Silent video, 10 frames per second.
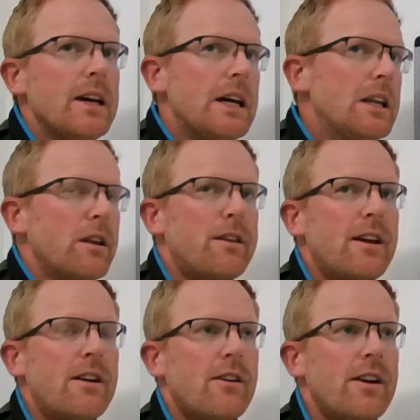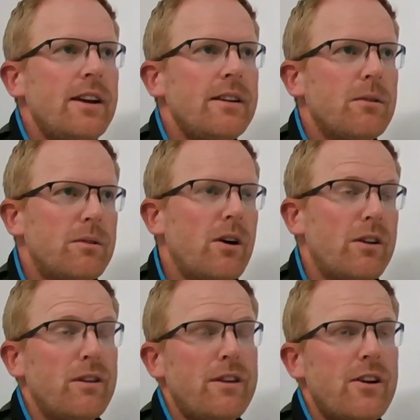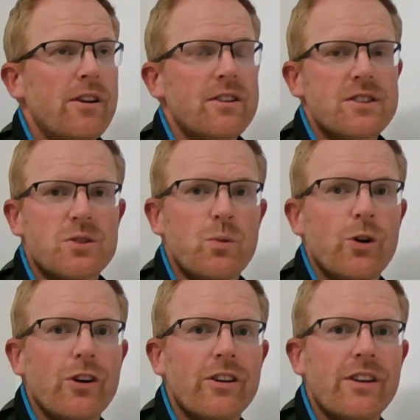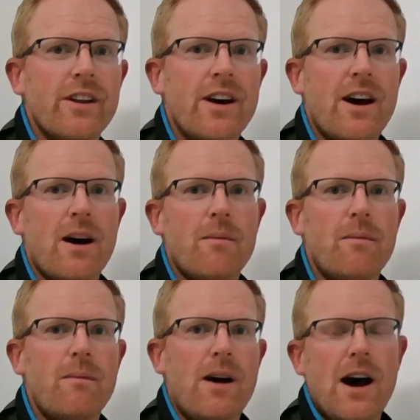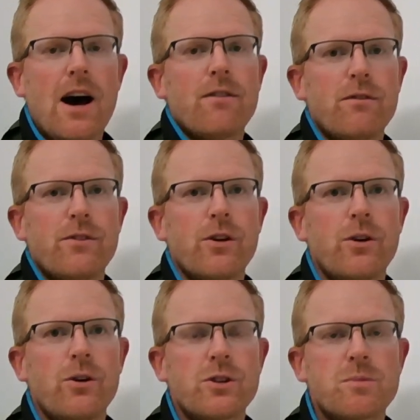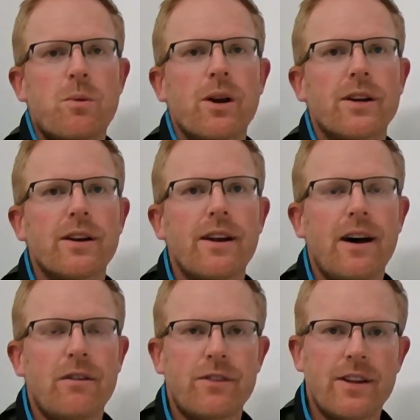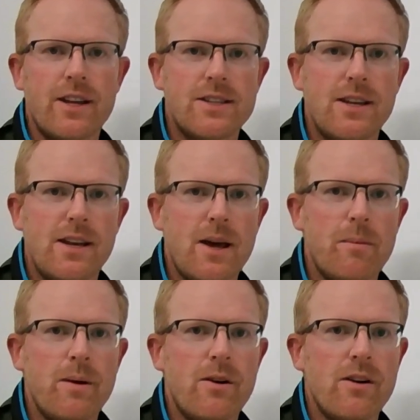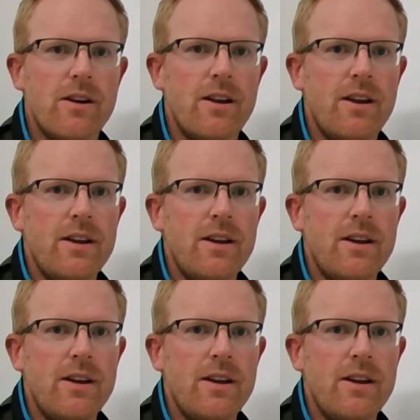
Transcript: in theory, or not in theory because it's worked, half of the herd is pregnant after that 10-day period.